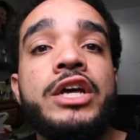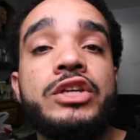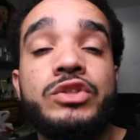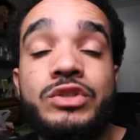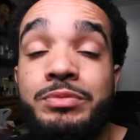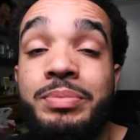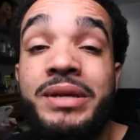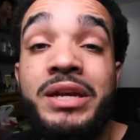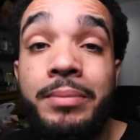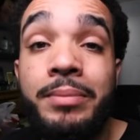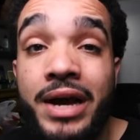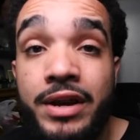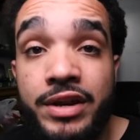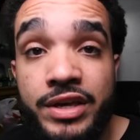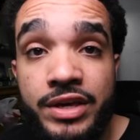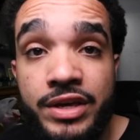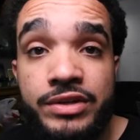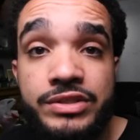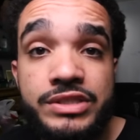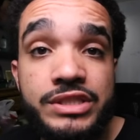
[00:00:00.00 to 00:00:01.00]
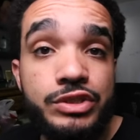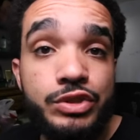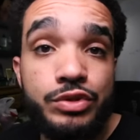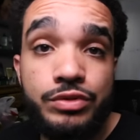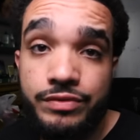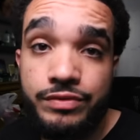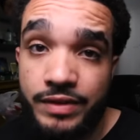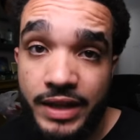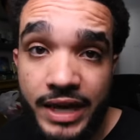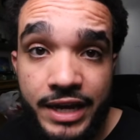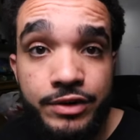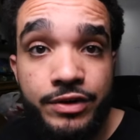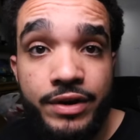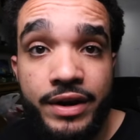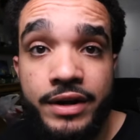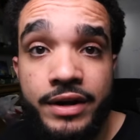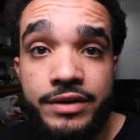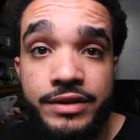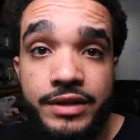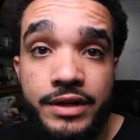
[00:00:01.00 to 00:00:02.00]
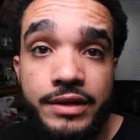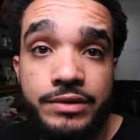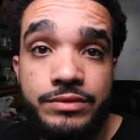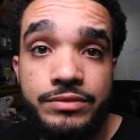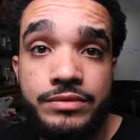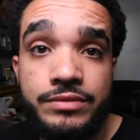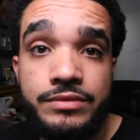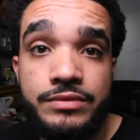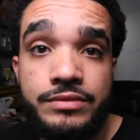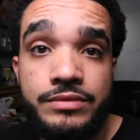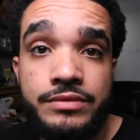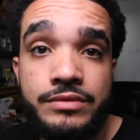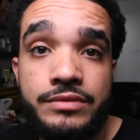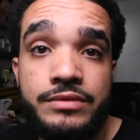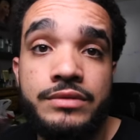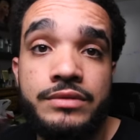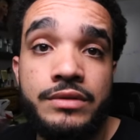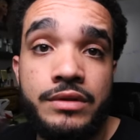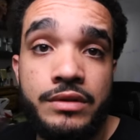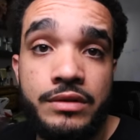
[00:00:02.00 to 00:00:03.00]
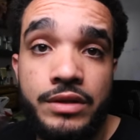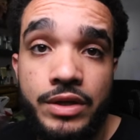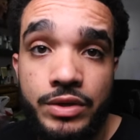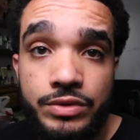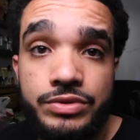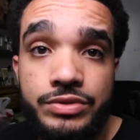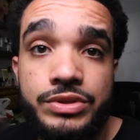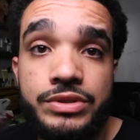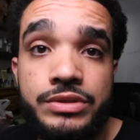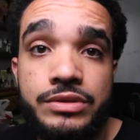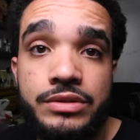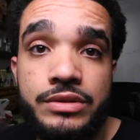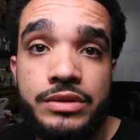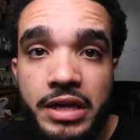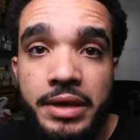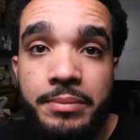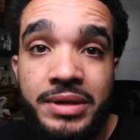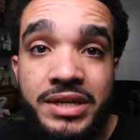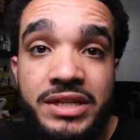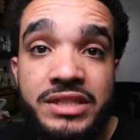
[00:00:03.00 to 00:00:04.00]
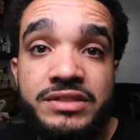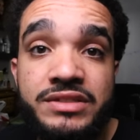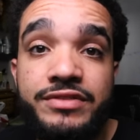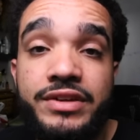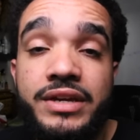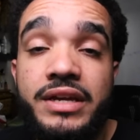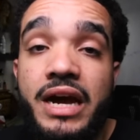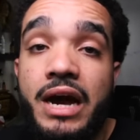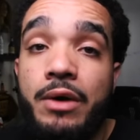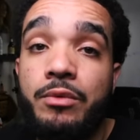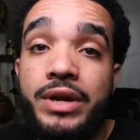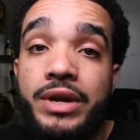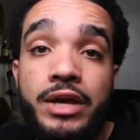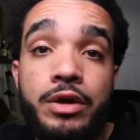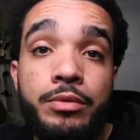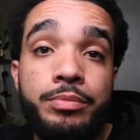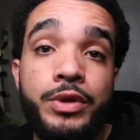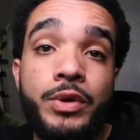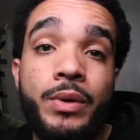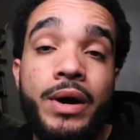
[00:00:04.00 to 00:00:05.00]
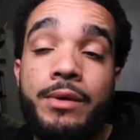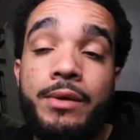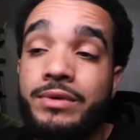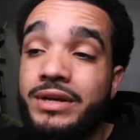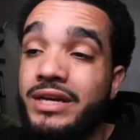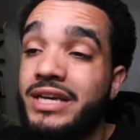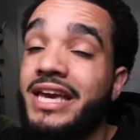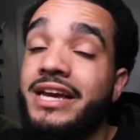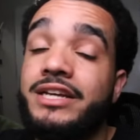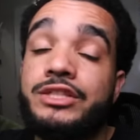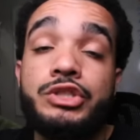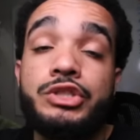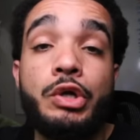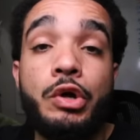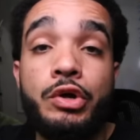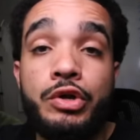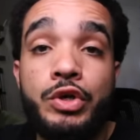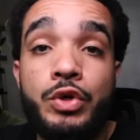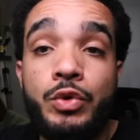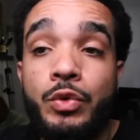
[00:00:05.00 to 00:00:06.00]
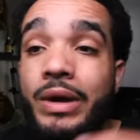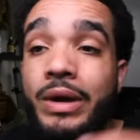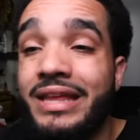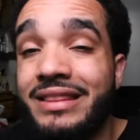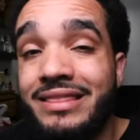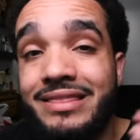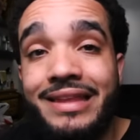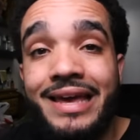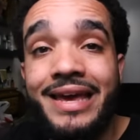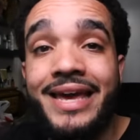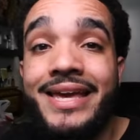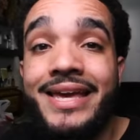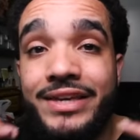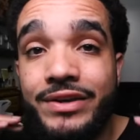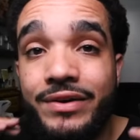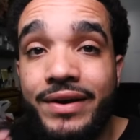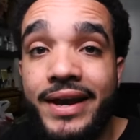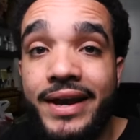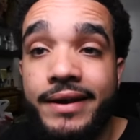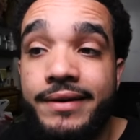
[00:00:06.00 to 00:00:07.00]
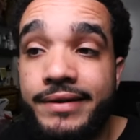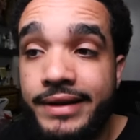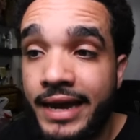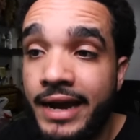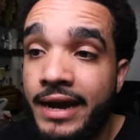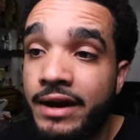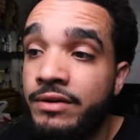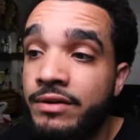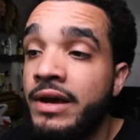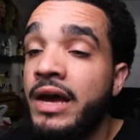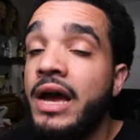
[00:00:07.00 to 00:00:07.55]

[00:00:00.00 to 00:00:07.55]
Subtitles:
So it's been about a year since you've laid your hair down, Los. And because of it, I want to help you out. I want to kickstart you in laying your hair down.